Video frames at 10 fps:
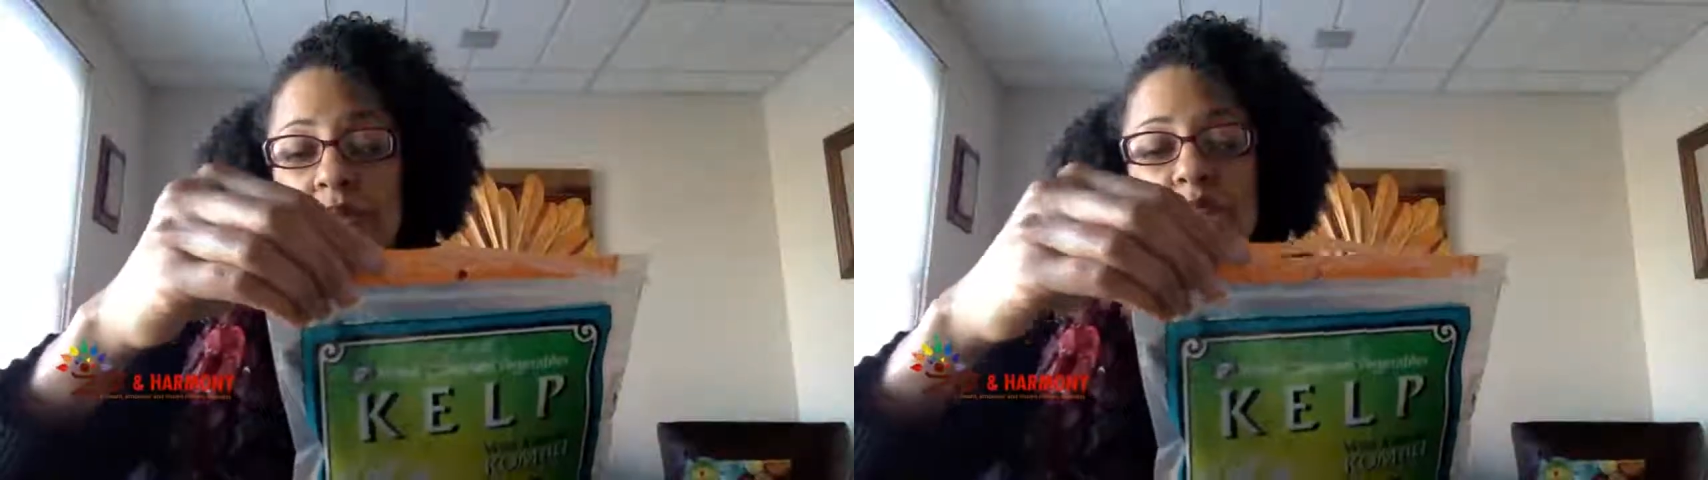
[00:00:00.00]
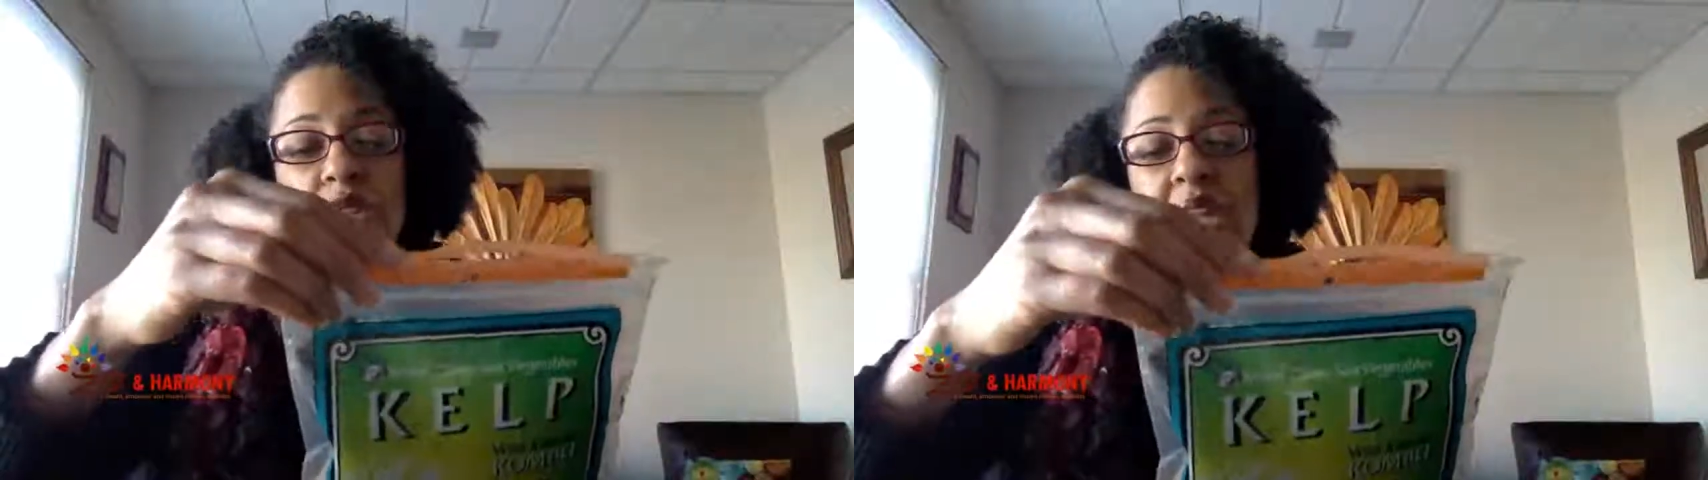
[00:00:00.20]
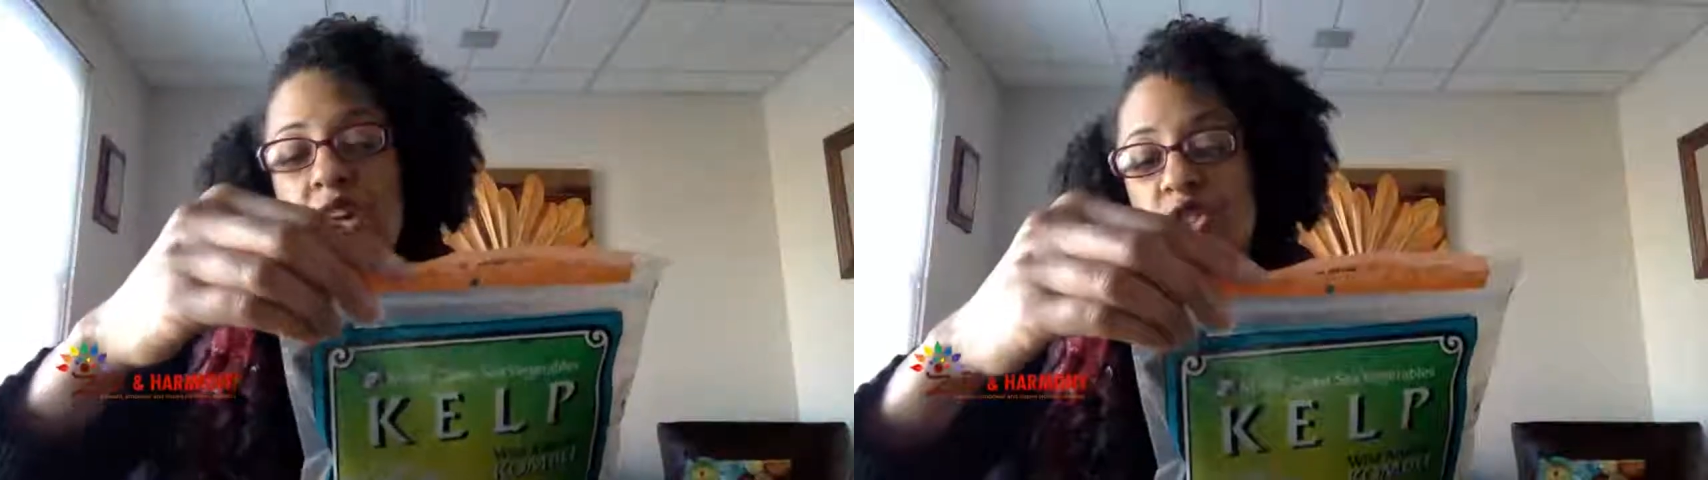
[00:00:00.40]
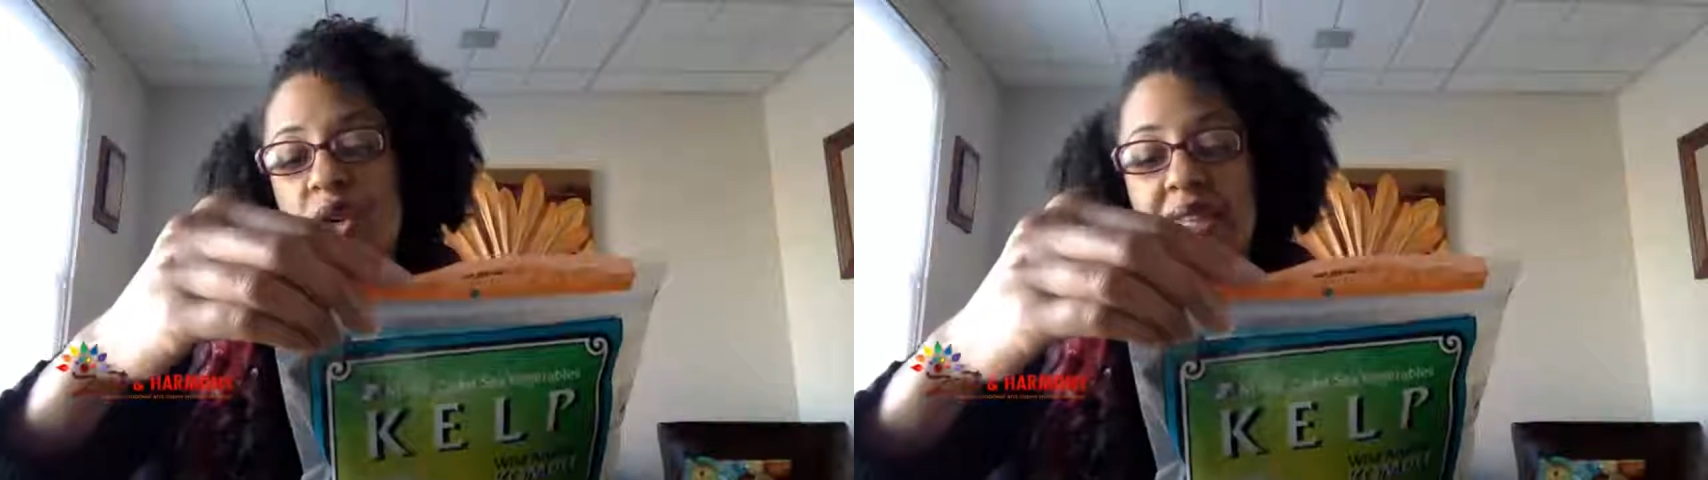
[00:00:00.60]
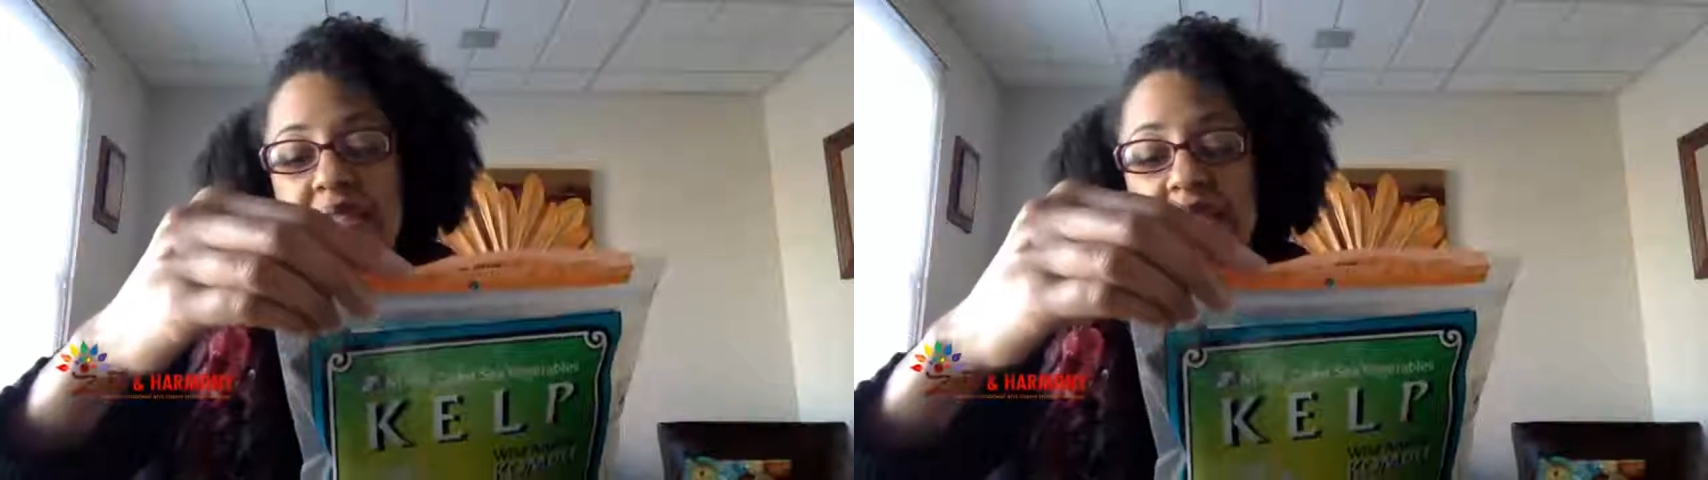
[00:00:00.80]
Well, you could
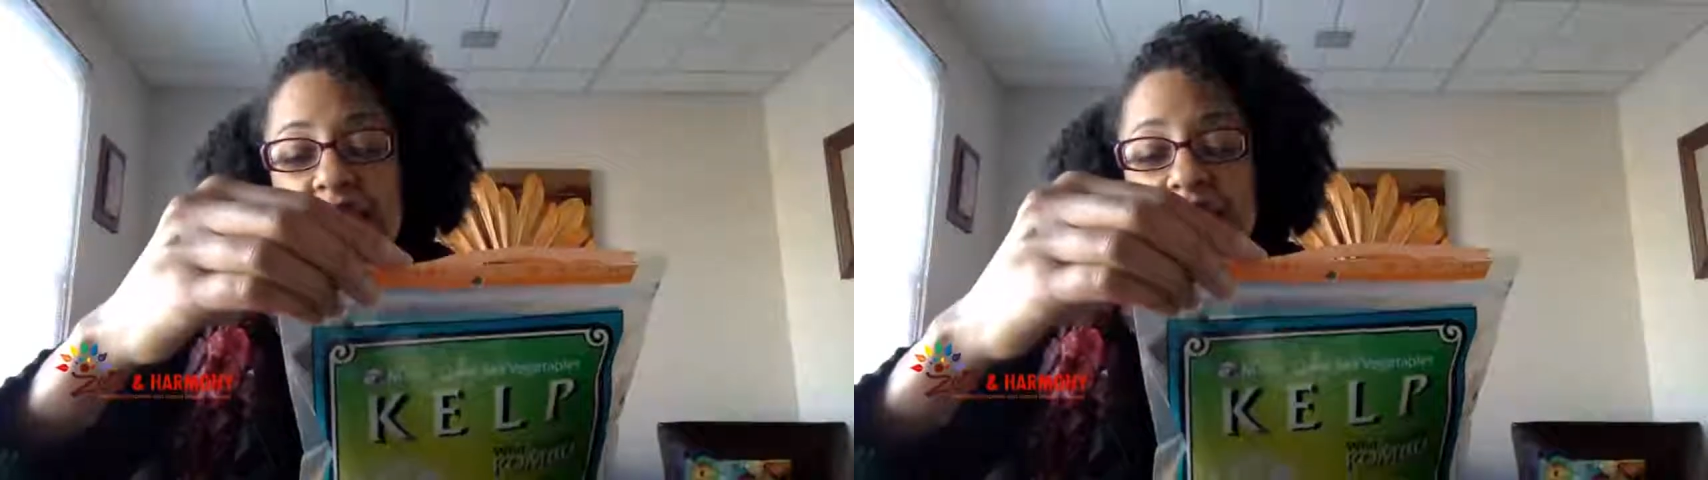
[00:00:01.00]
also add this